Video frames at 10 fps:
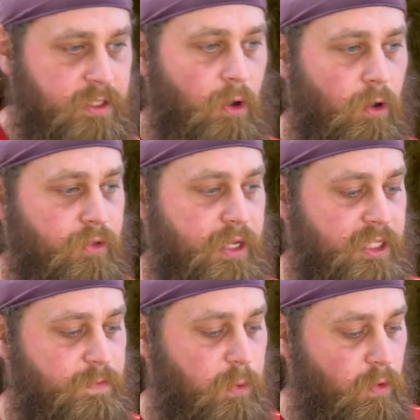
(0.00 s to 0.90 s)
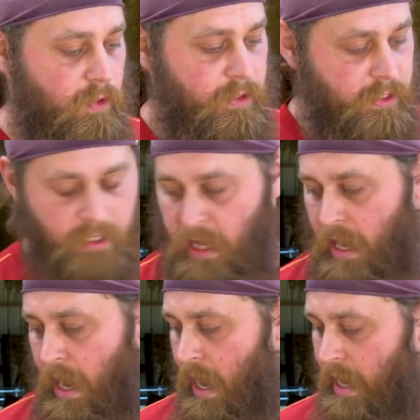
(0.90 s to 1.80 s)
to hold these spools
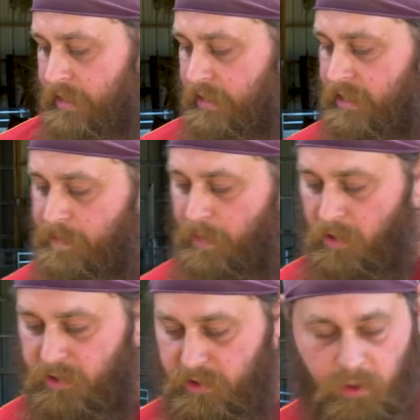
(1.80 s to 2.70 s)
onto T-posts.